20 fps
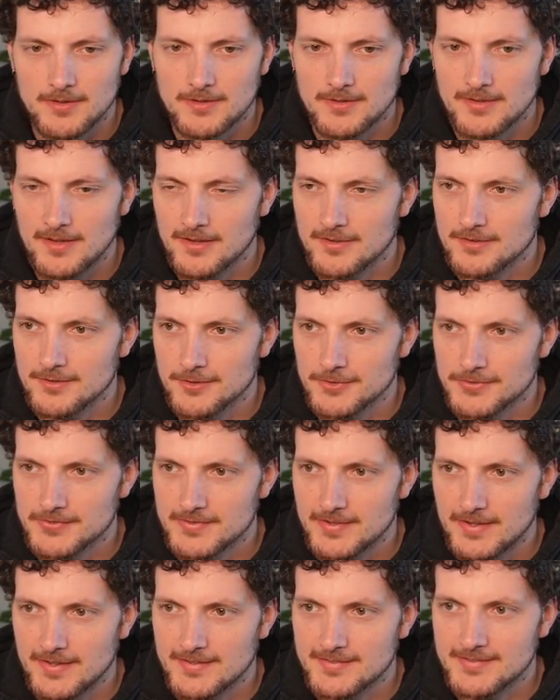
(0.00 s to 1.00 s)
like those
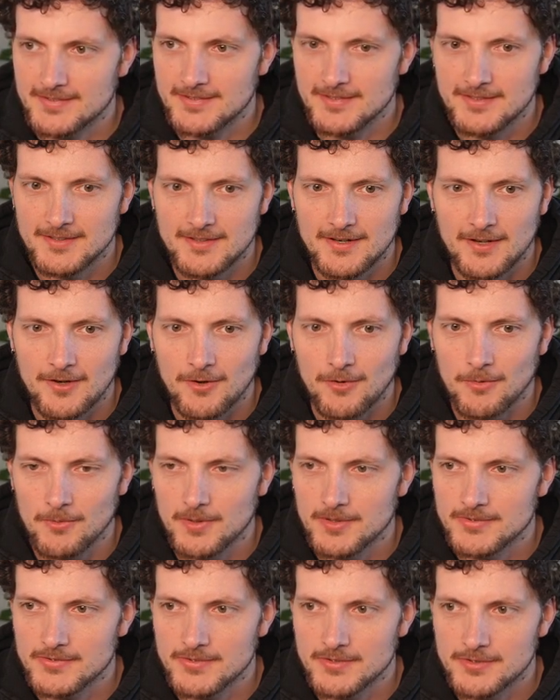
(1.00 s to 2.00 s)
states here are
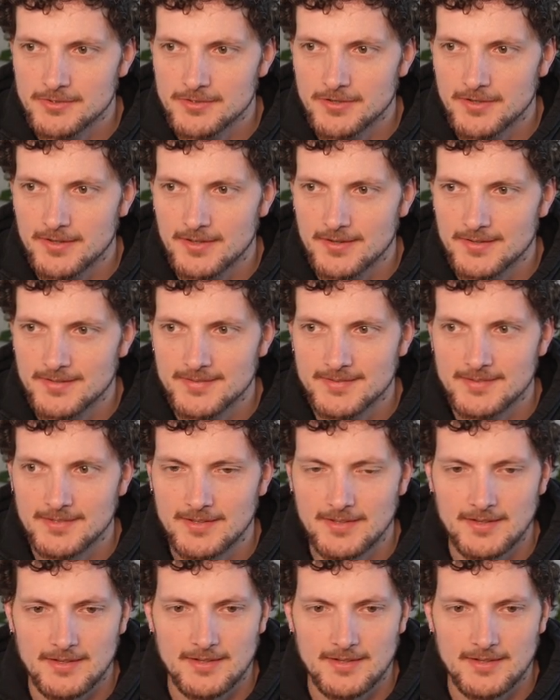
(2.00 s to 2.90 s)
always synchronized,